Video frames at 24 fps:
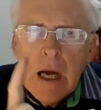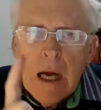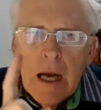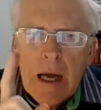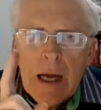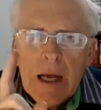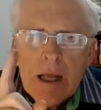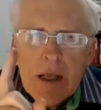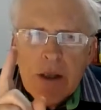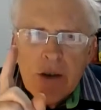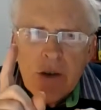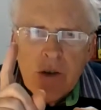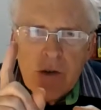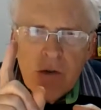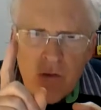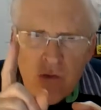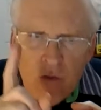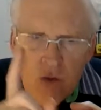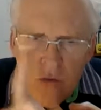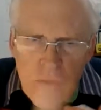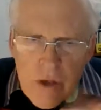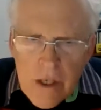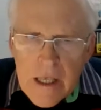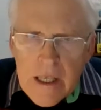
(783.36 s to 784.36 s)
and
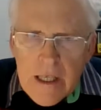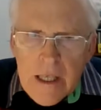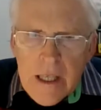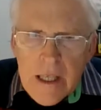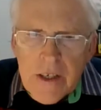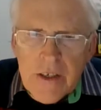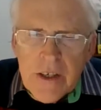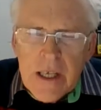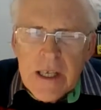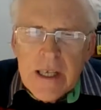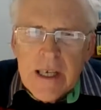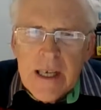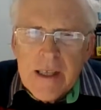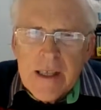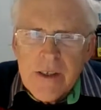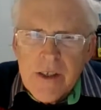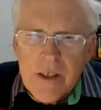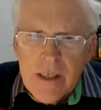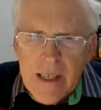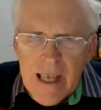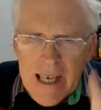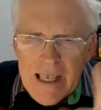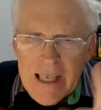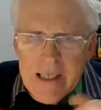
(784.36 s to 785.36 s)
really dig into
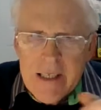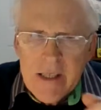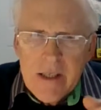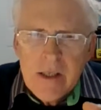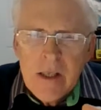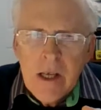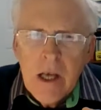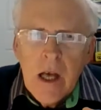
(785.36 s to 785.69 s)
that,